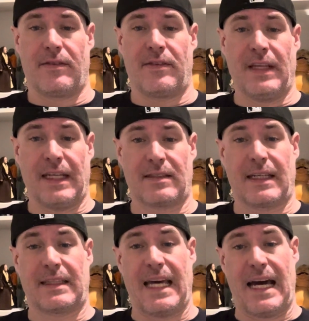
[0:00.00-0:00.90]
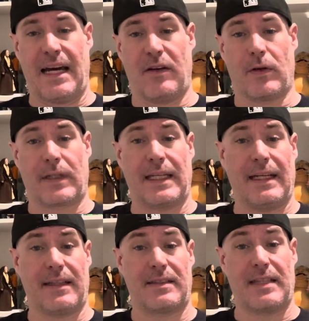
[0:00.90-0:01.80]
things like that, or
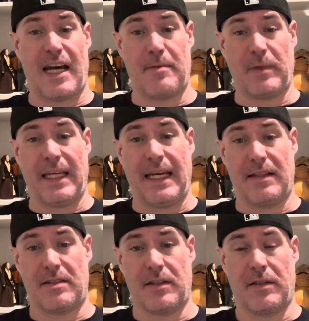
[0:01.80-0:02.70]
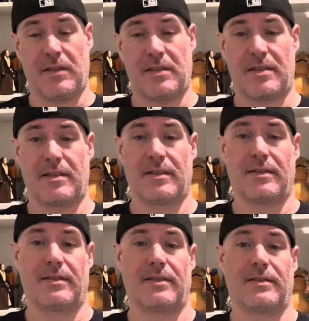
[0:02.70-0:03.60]
getting timely answers,
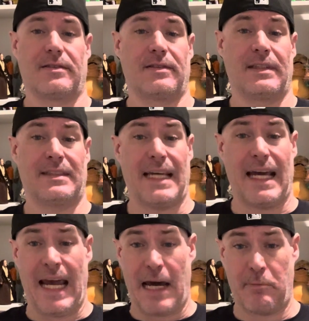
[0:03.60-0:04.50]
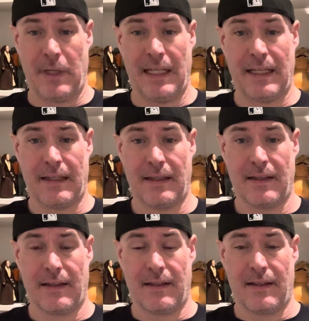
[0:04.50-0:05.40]
is that happening?
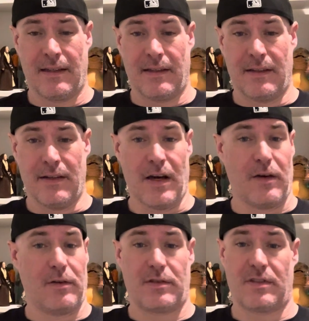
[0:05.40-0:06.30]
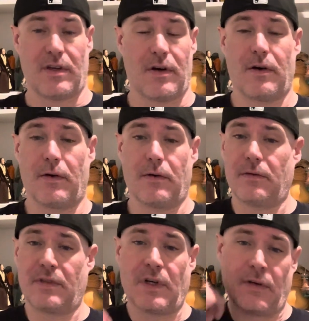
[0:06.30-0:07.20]
No.
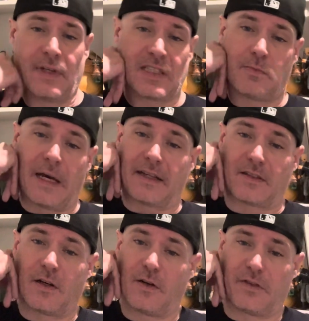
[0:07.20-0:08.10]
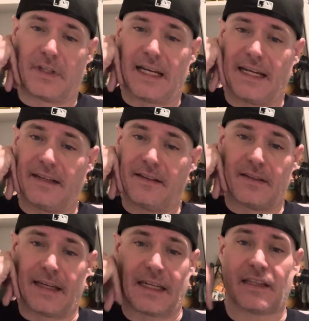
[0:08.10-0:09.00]
So don't expect overnight,
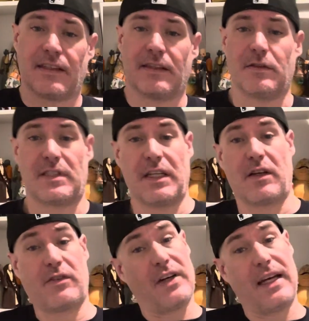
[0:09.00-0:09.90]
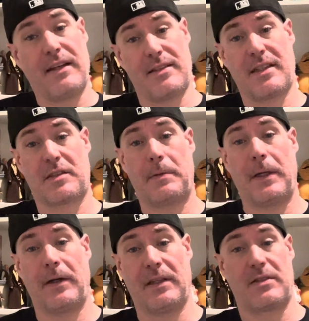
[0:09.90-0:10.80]
like UC Irvine's
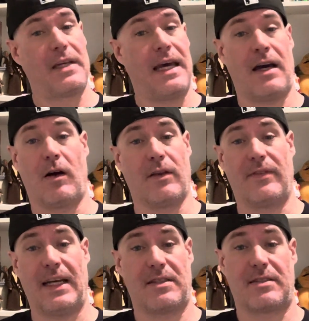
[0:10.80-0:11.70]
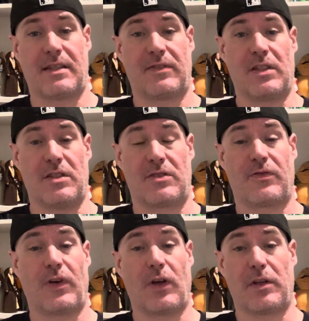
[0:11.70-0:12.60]
experience, all of that stuff to just
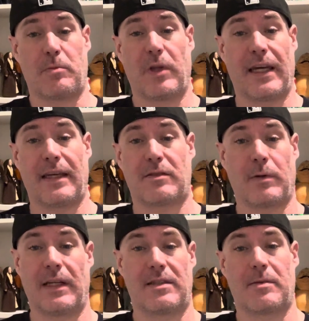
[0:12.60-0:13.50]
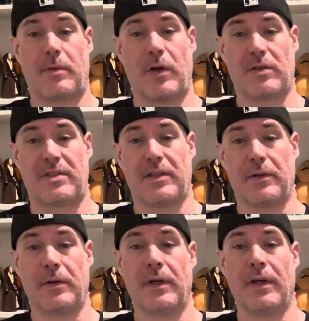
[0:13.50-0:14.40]
fall into place when it's supposed to. You